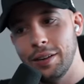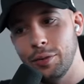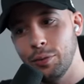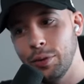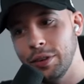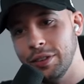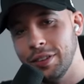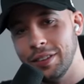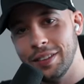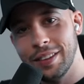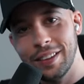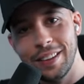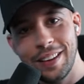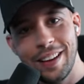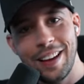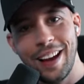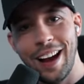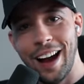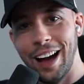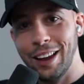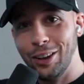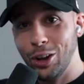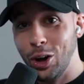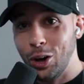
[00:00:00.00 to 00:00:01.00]
Which is
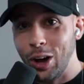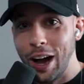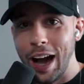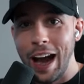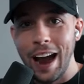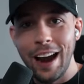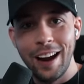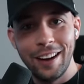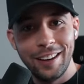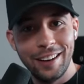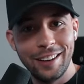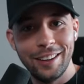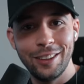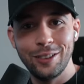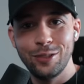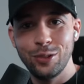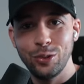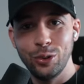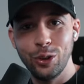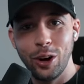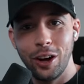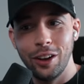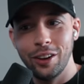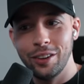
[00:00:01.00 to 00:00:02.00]
a lot higher than the
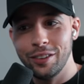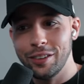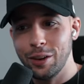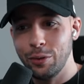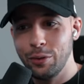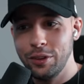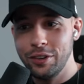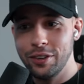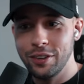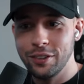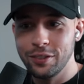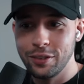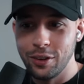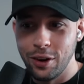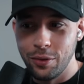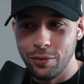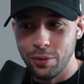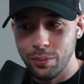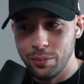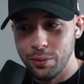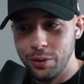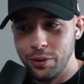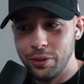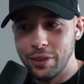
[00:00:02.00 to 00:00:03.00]
two dollars that we just saw
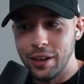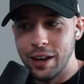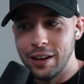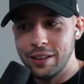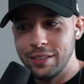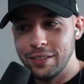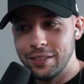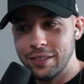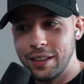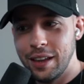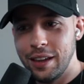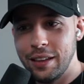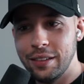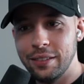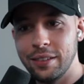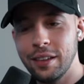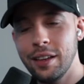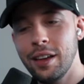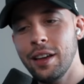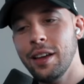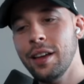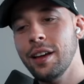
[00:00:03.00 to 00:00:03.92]
from the United States.